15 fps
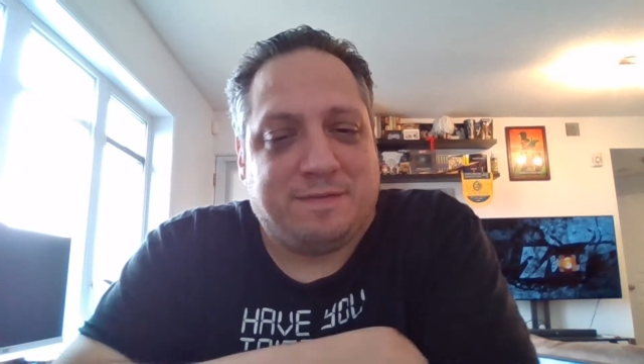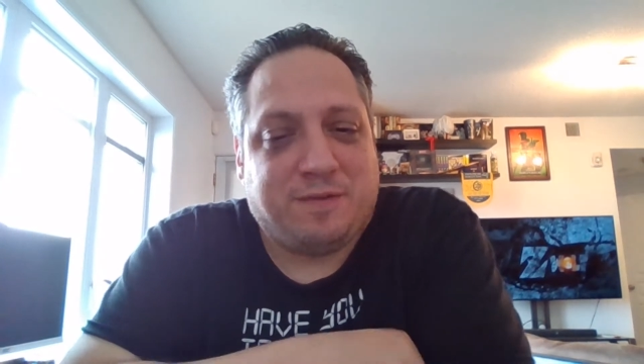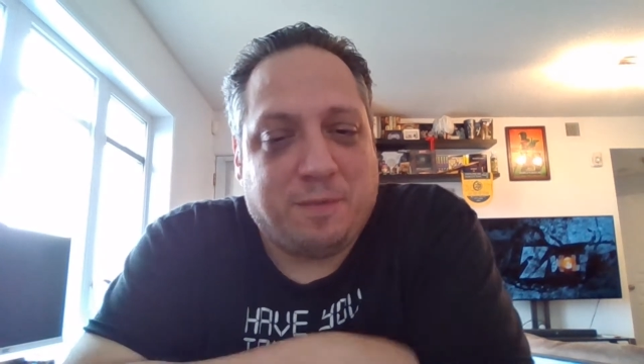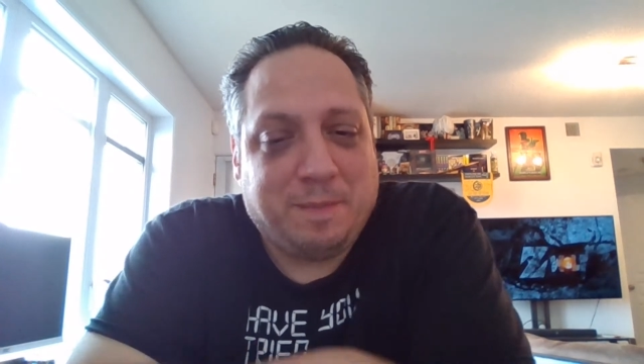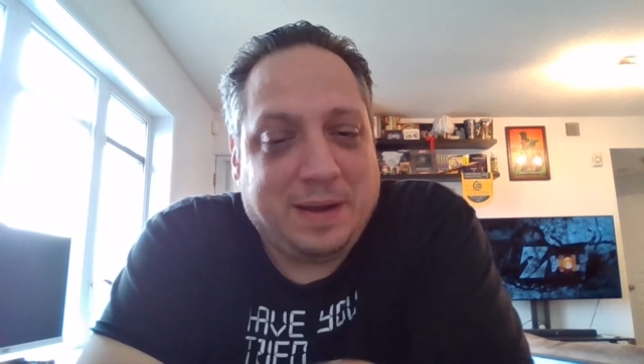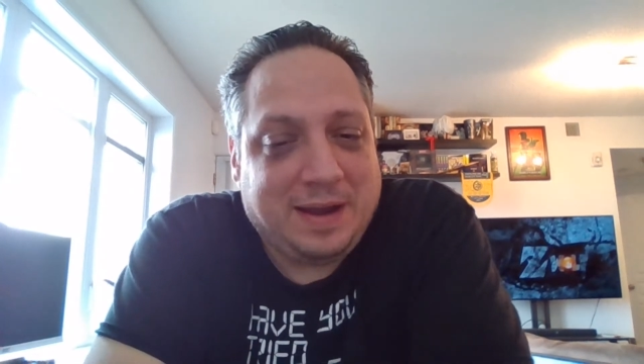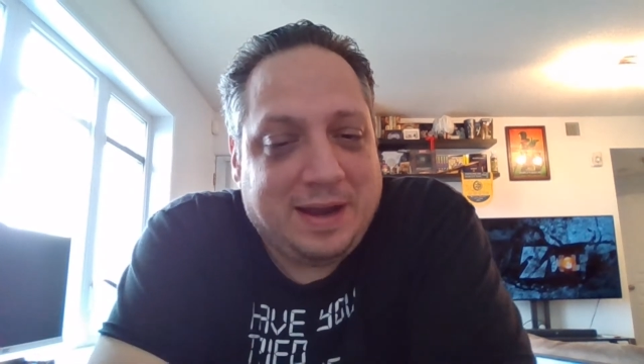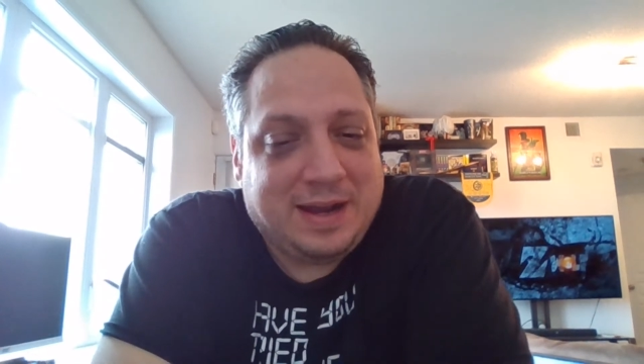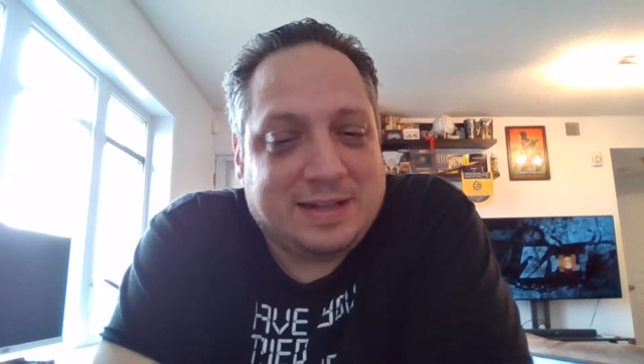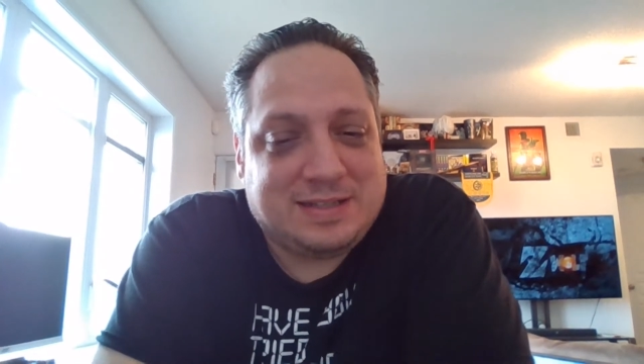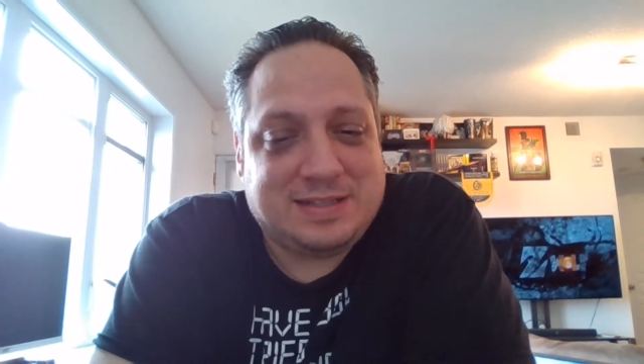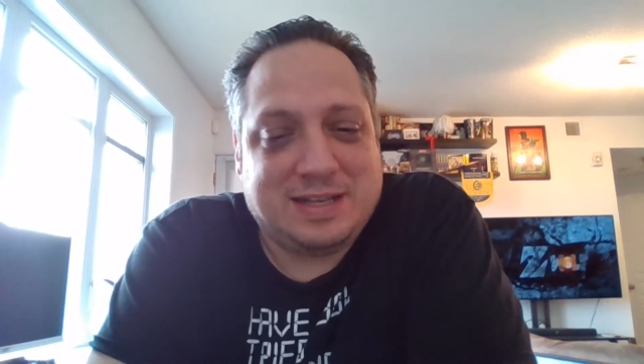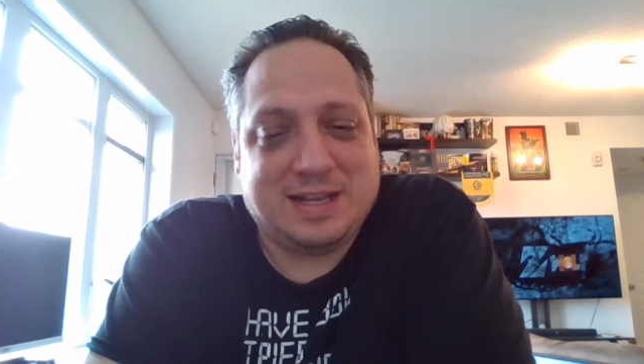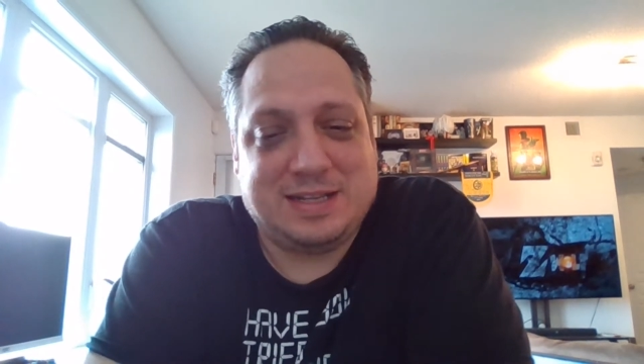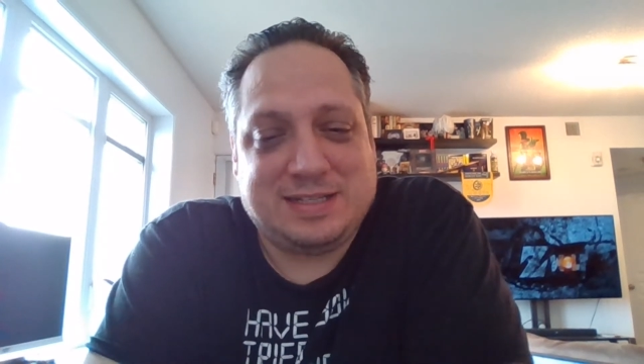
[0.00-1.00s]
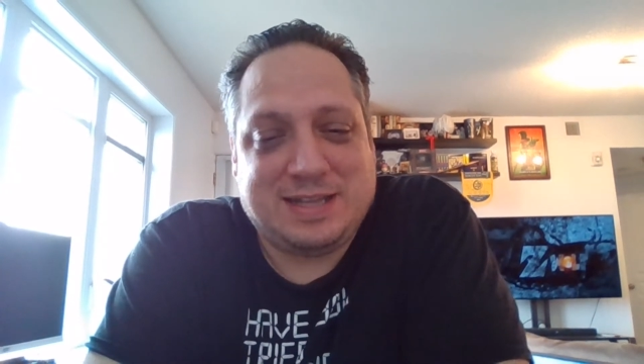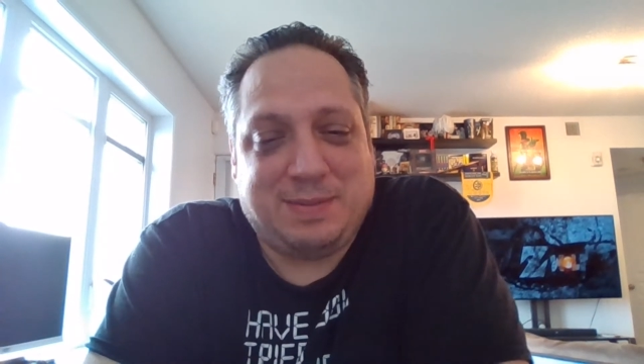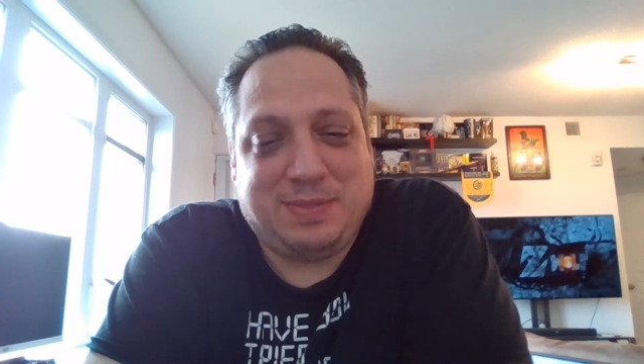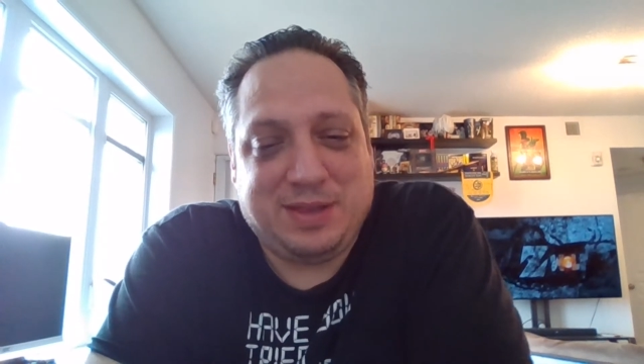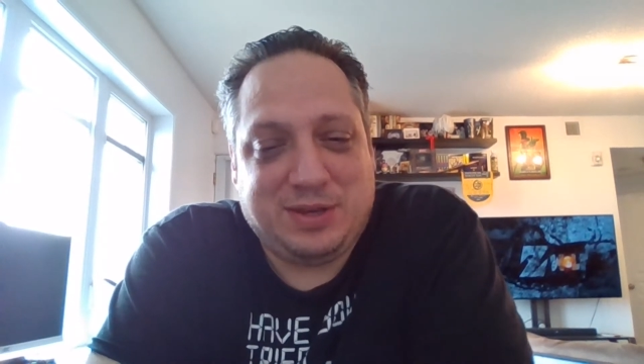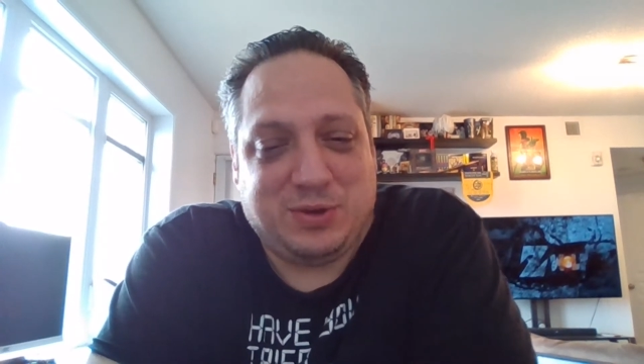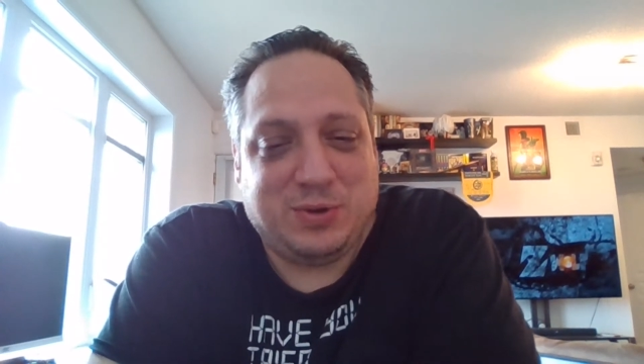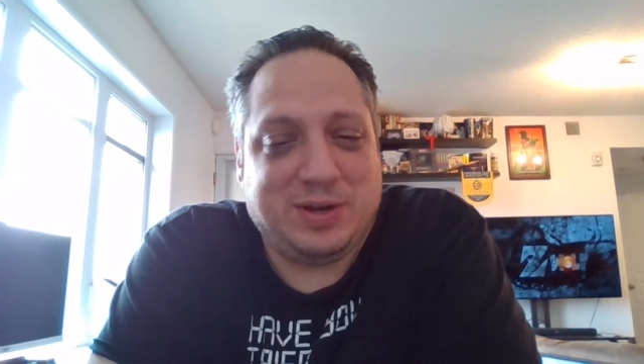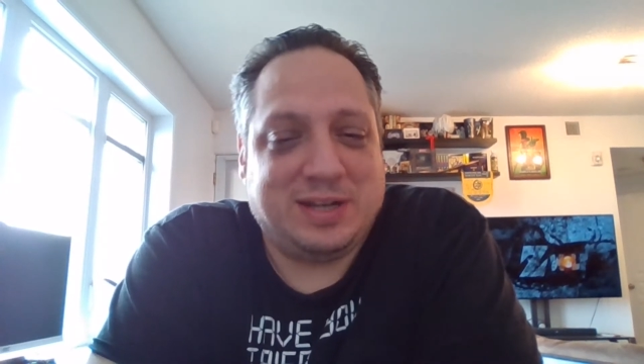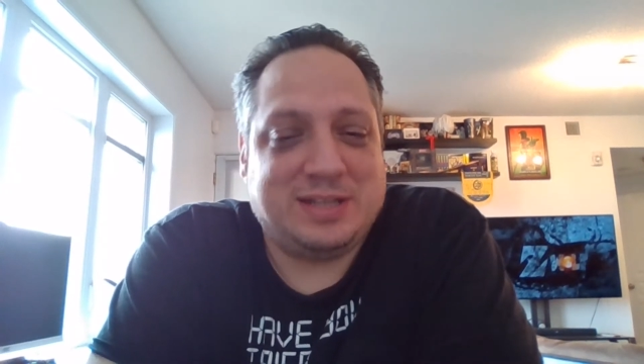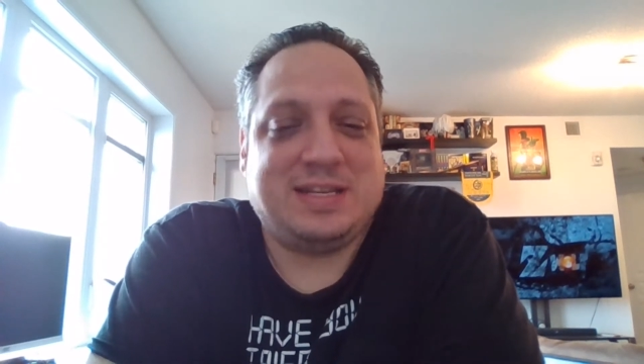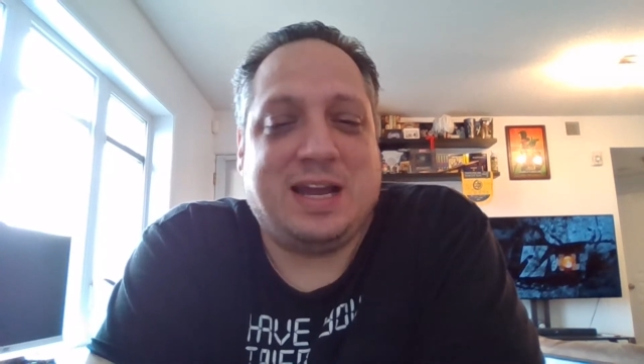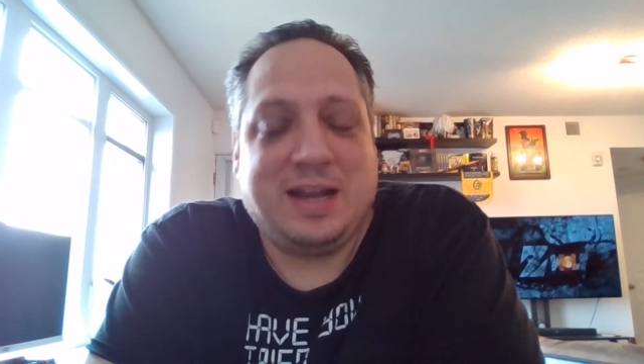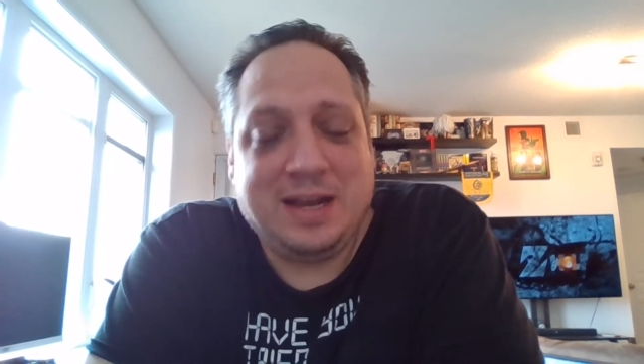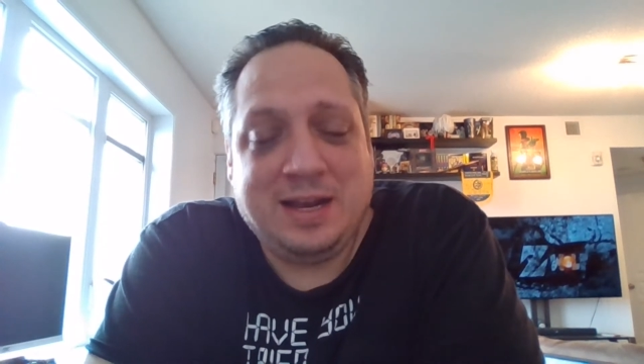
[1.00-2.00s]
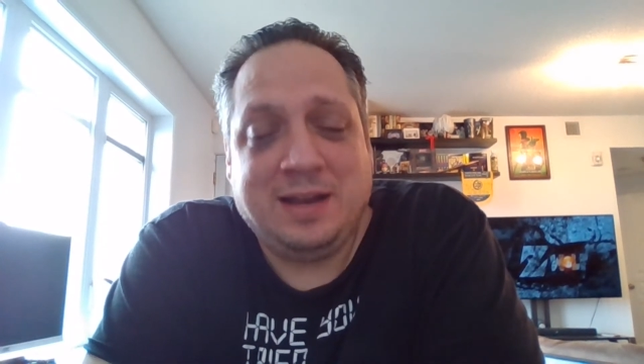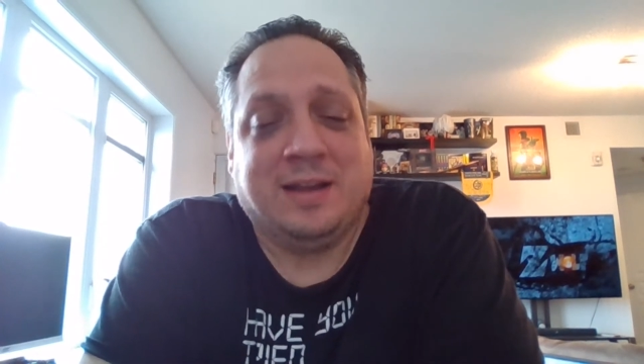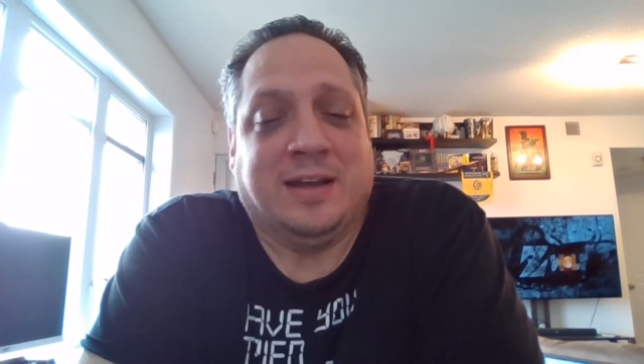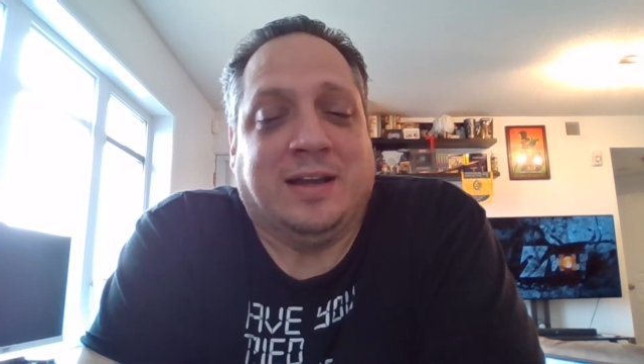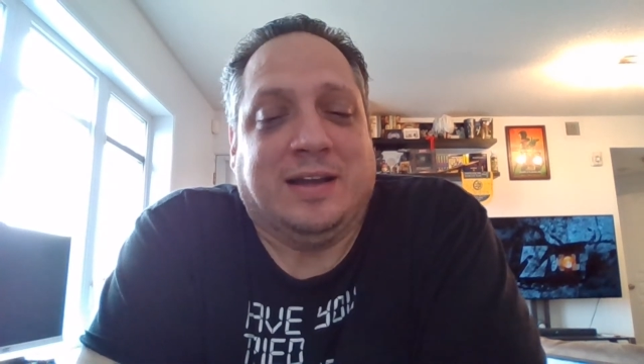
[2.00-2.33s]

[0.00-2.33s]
for me, it's uh, something new and exciting.